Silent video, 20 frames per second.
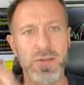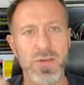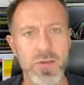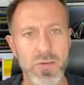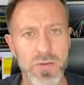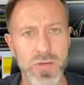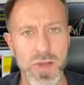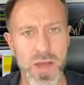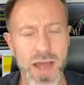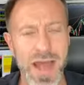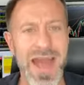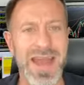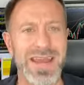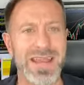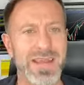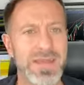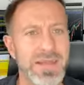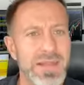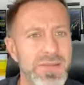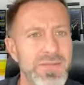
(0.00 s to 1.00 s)
longer
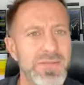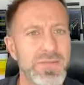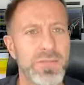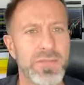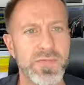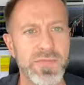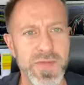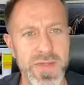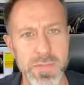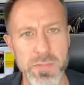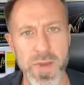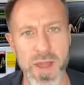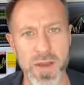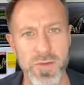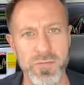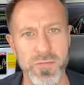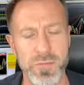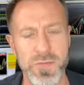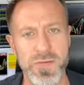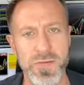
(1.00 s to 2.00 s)
and it needs some
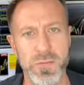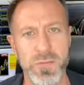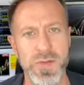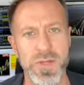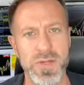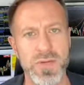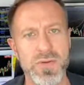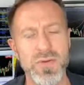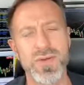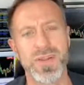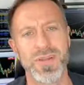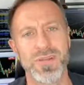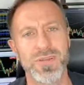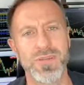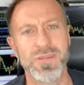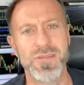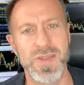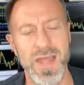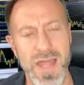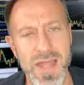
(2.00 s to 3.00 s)
feedback from somebody who can
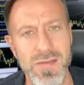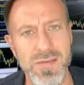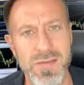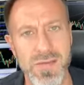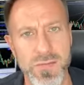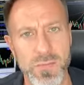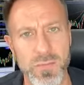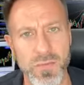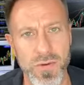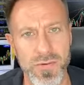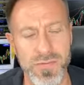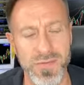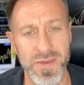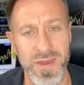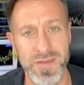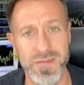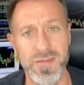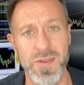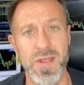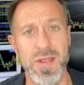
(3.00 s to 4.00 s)
understand this
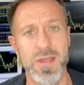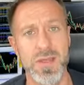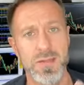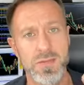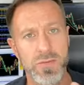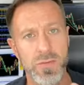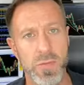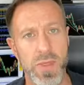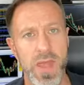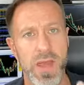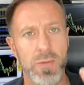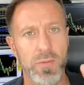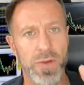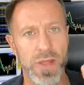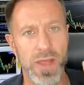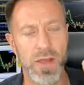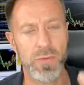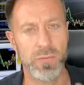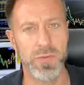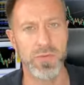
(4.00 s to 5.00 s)
process to be
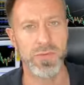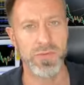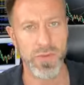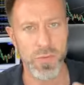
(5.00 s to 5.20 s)
able to help you.